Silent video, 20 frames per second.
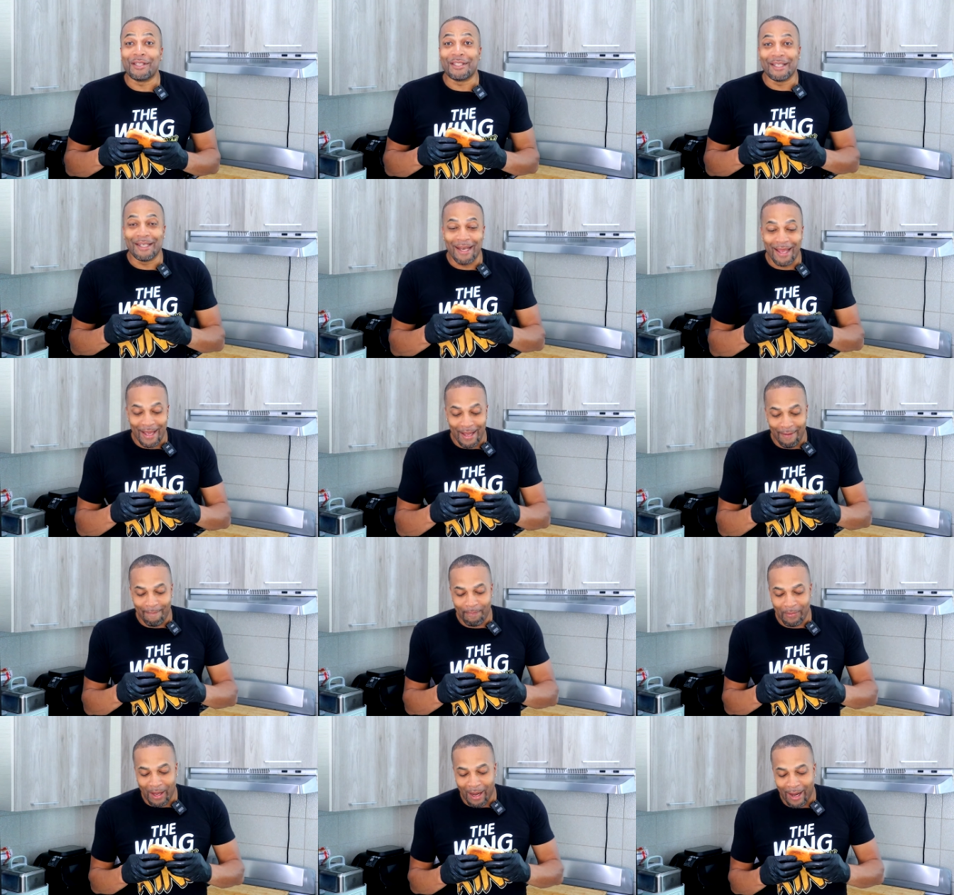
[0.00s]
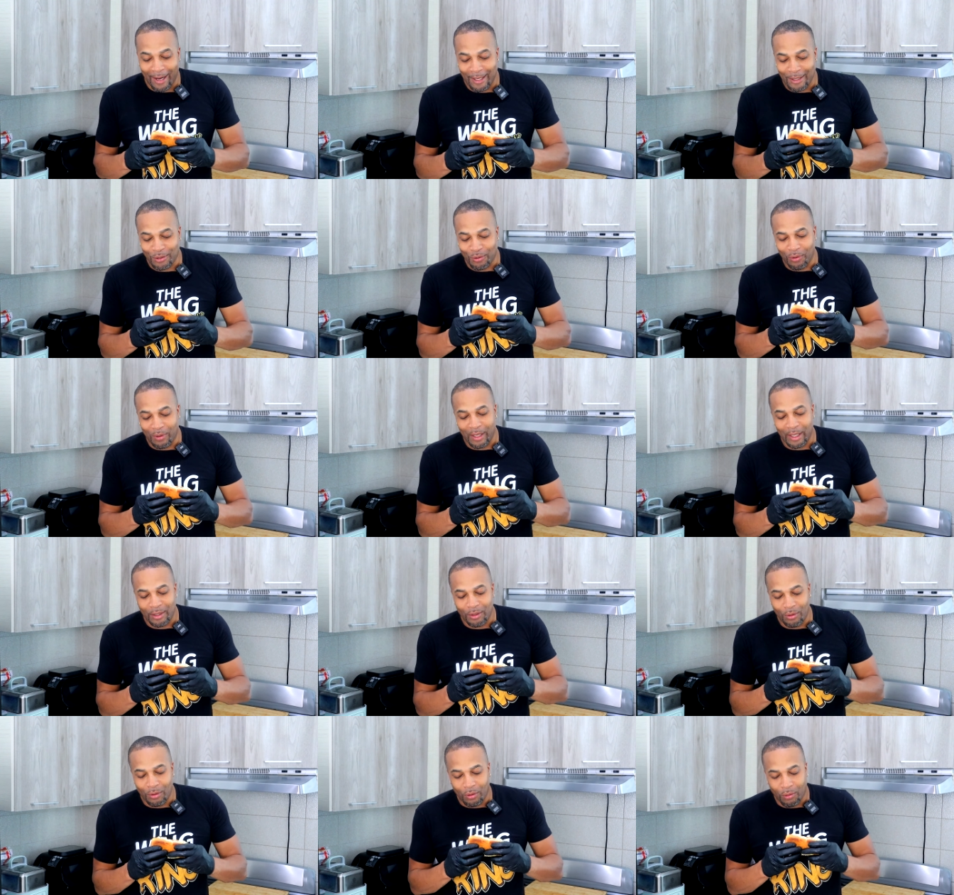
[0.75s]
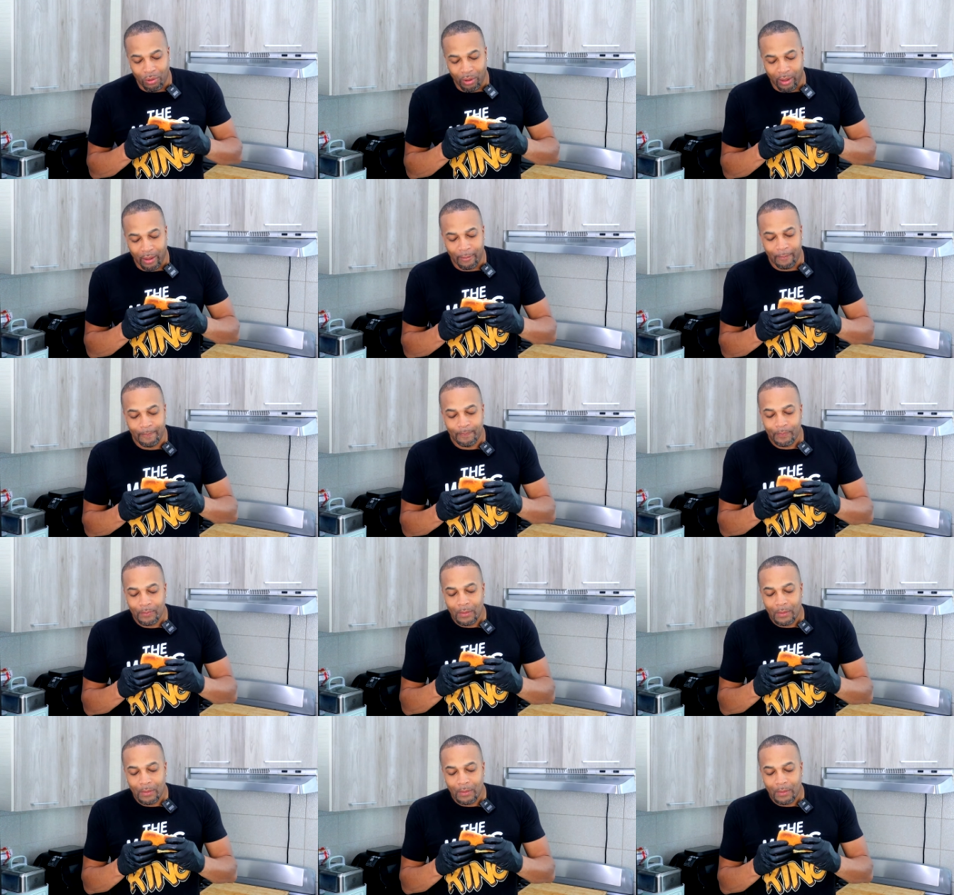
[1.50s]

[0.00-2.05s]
with you now. All right, let's go ahead and do a quick